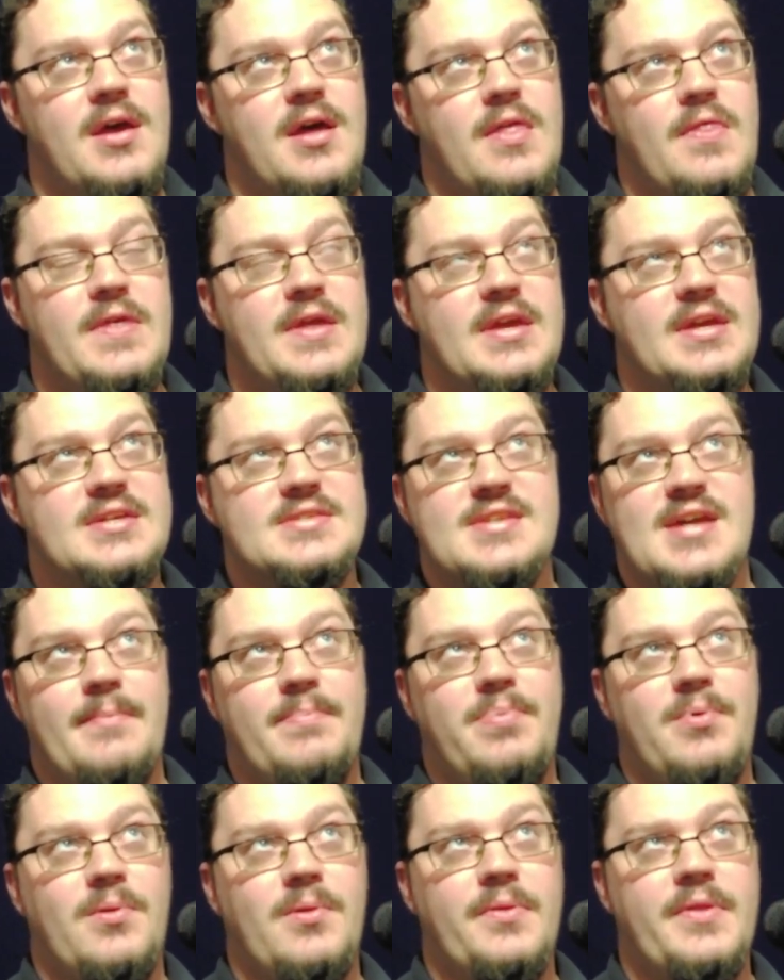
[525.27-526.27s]
The
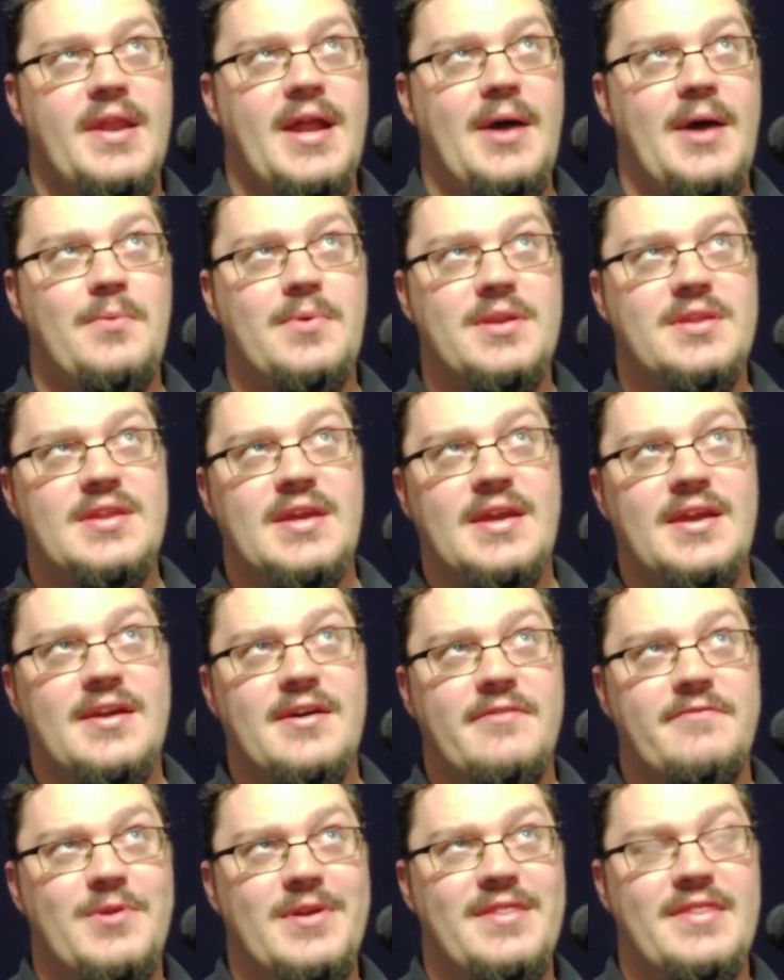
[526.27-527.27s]
example that I would think
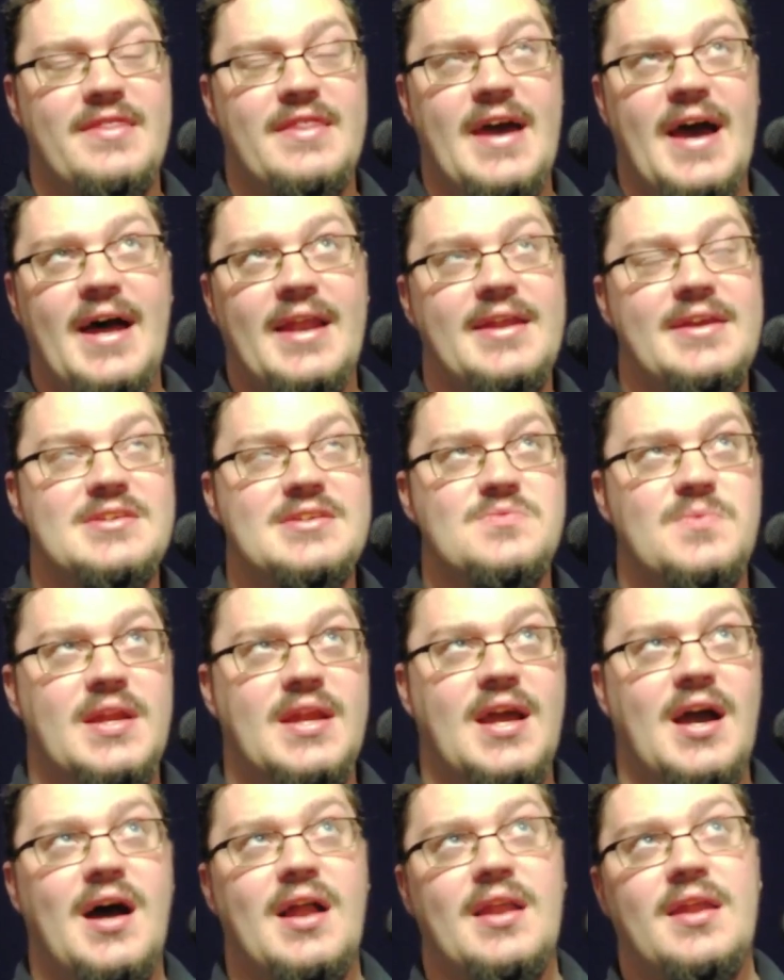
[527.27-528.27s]
of with that is when
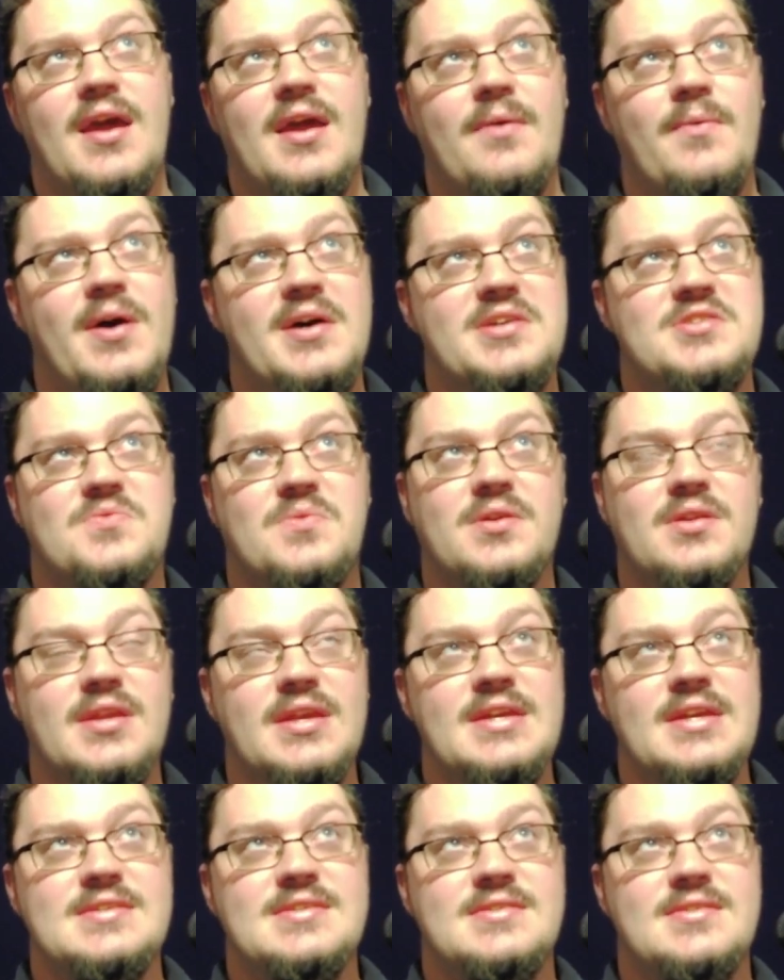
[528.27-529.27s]
Kanye West
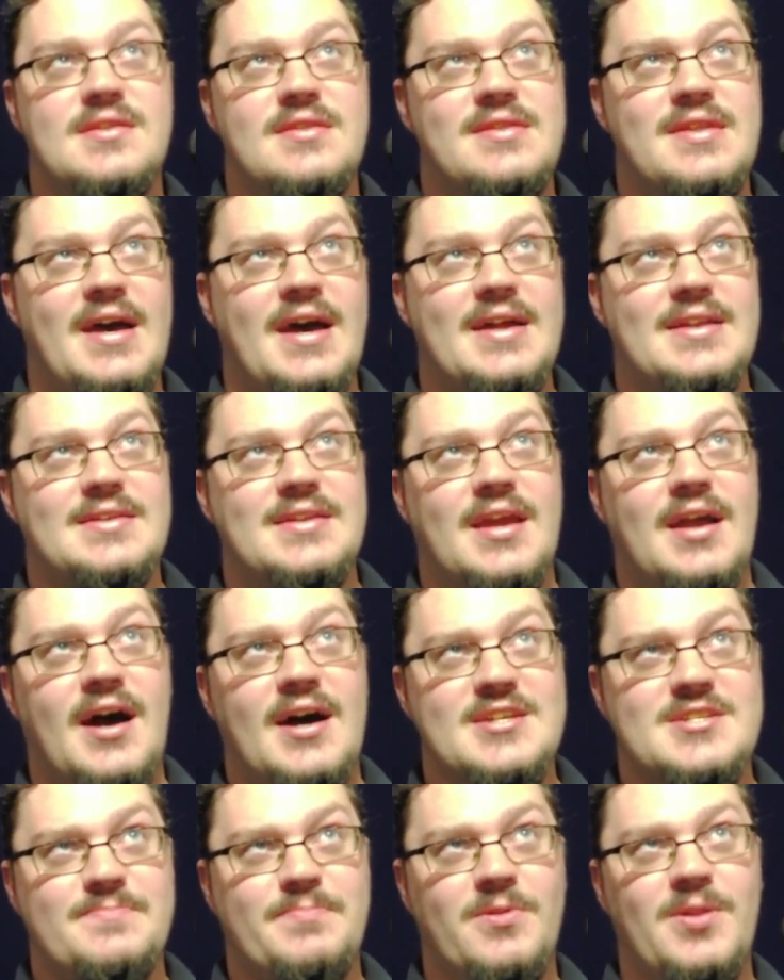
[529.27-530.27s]
released that
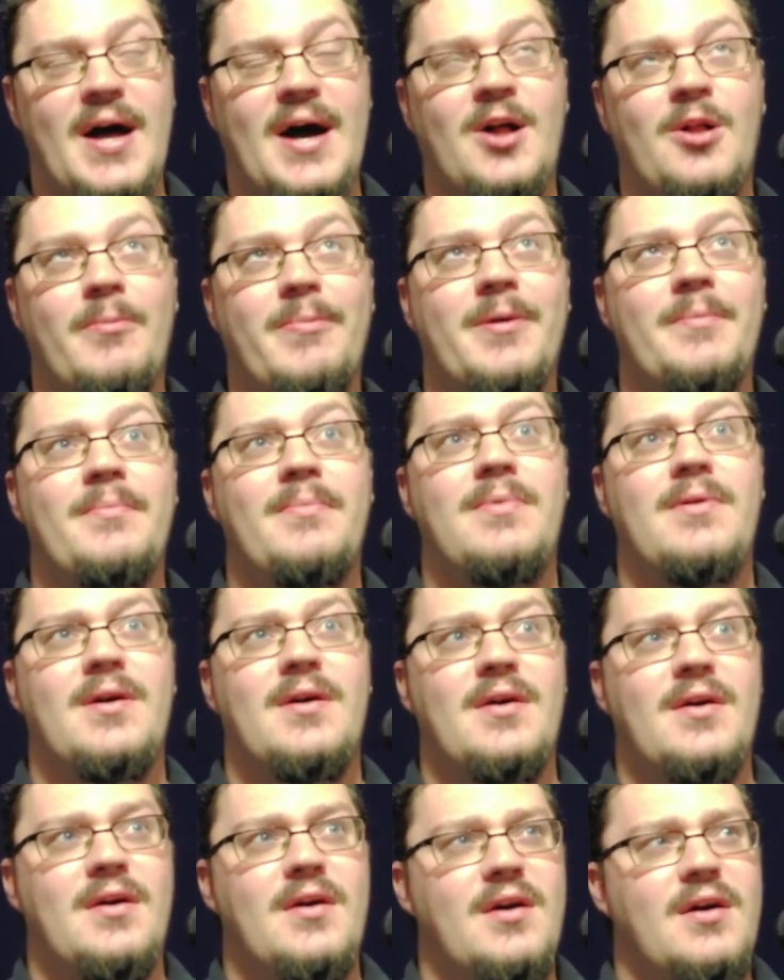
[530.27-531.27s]
gospel album,
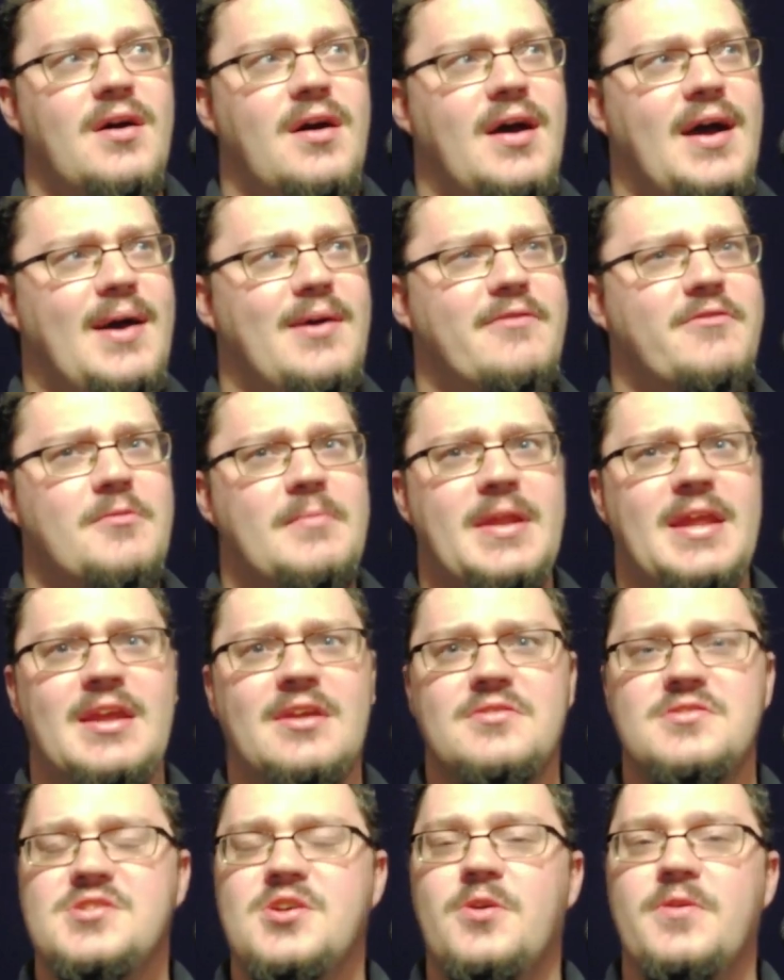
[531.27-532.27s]
however many
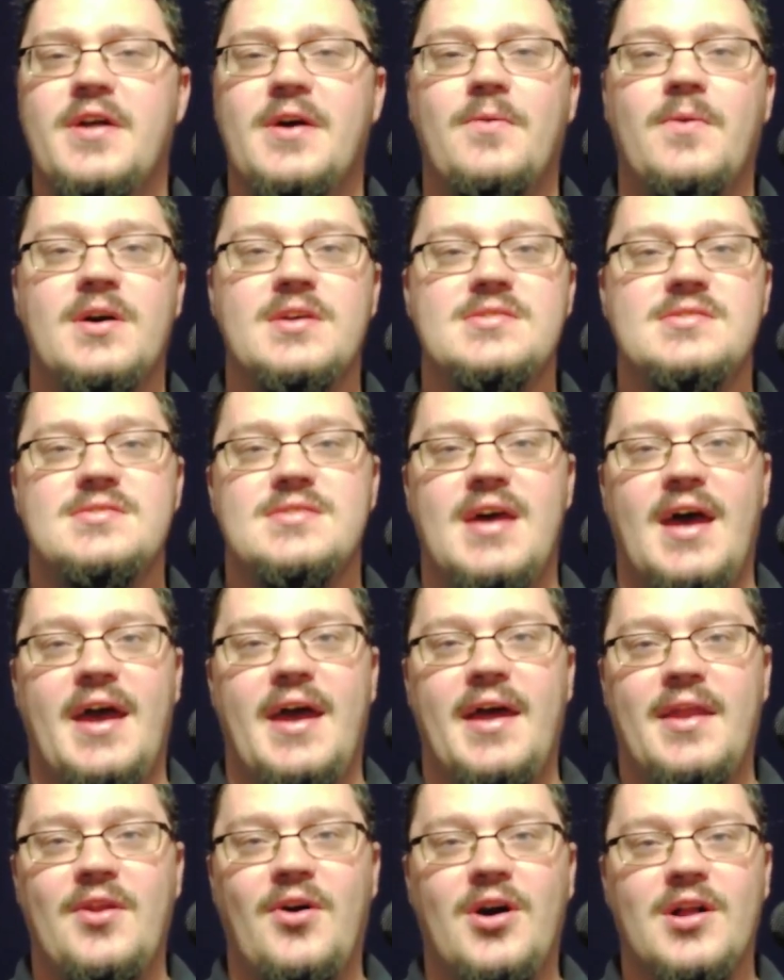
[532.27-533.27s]
years ago that was,
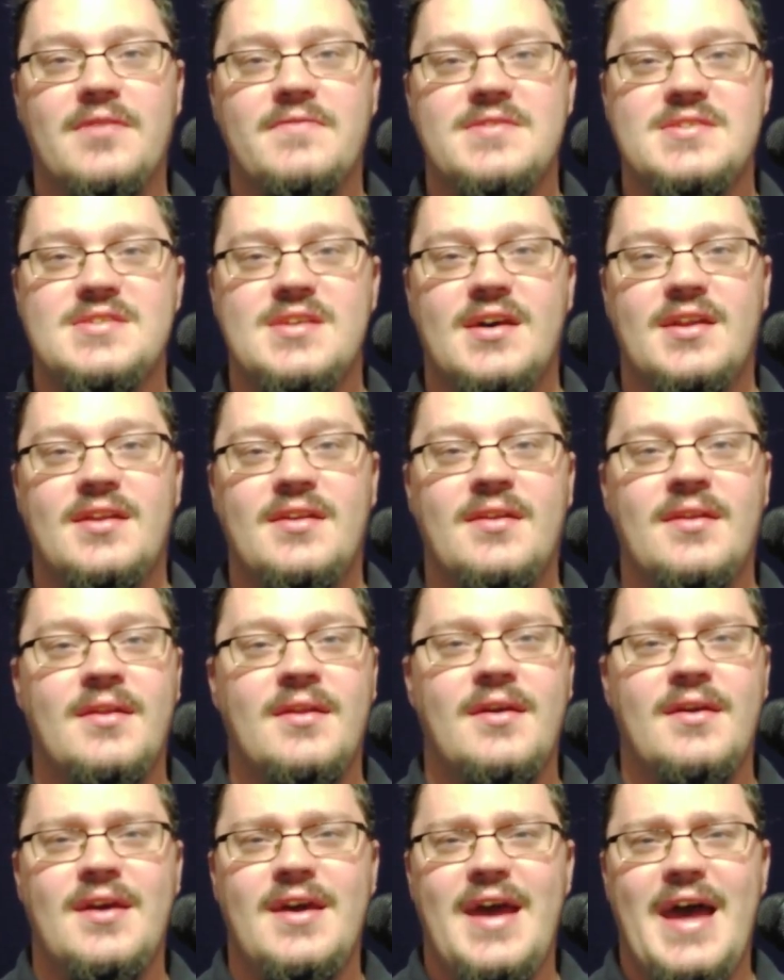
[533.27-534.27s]
and all of a sudden
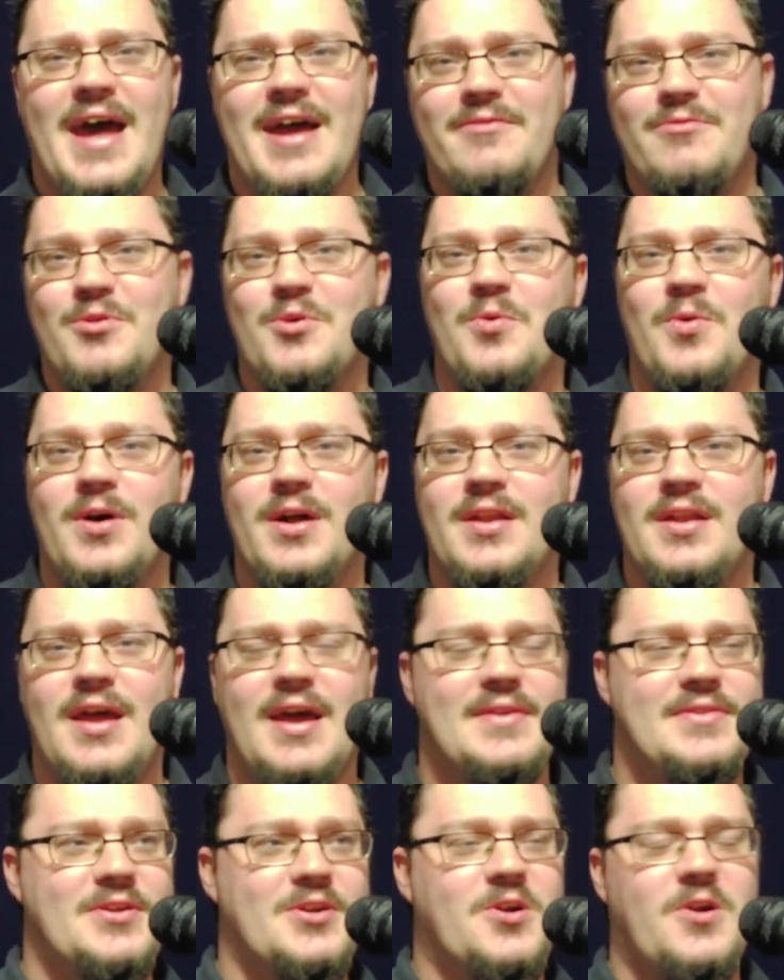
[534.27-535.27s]
everyone
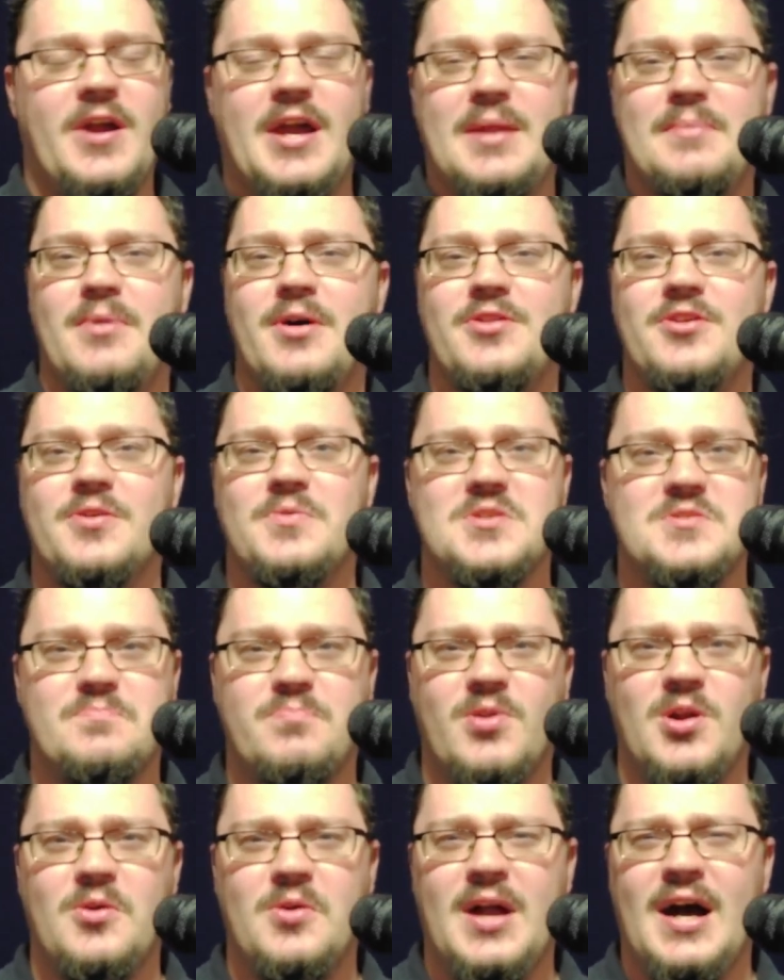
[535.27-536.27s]
and their grandmother was
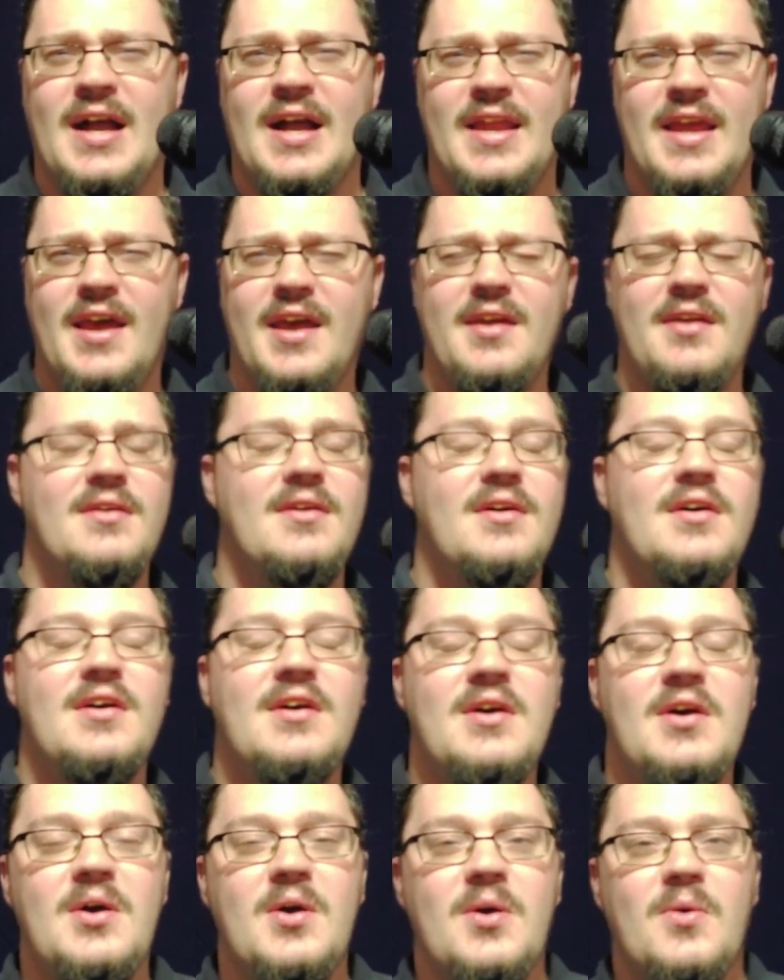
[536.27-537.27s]
pro-Kanye,
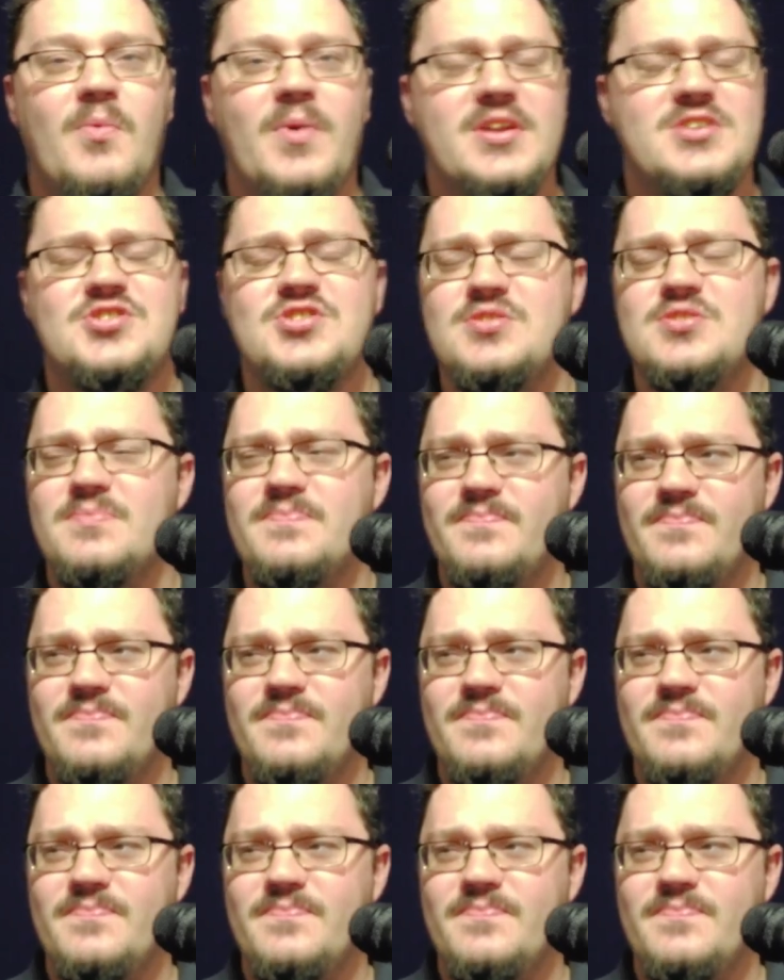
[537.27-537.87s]
which,